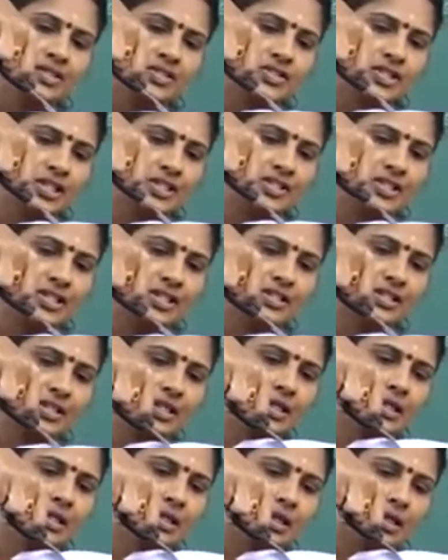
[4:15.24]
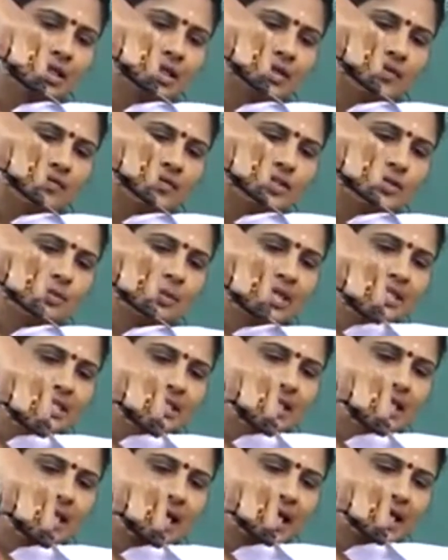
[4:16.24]
generator, which makes
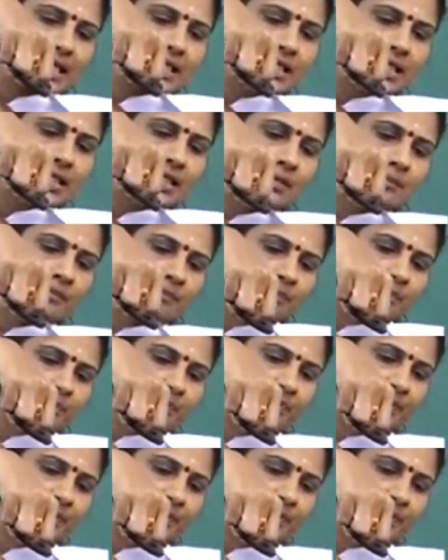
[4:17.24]
an angle